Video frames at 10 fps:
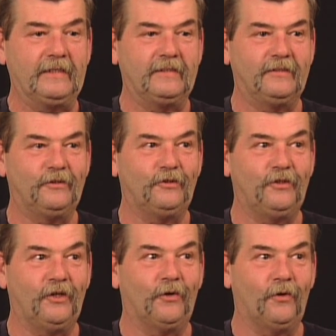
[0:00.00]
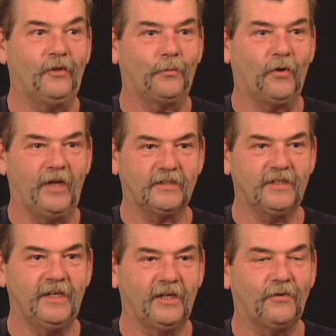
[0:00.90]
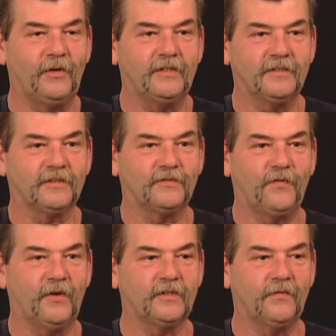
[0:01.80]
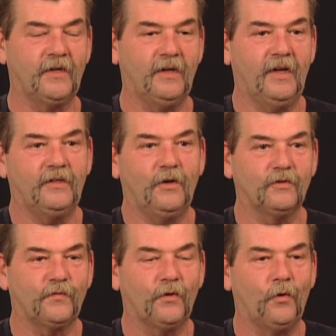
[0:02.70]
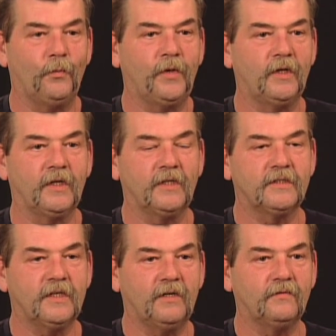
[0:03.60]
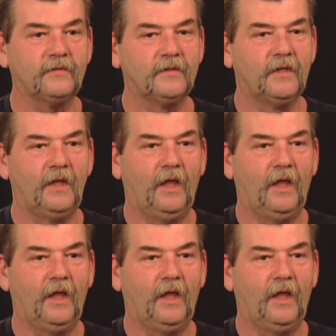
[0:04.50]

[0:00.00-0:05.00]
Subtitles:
the price increases as far as everything. And that goes for the whole building itself.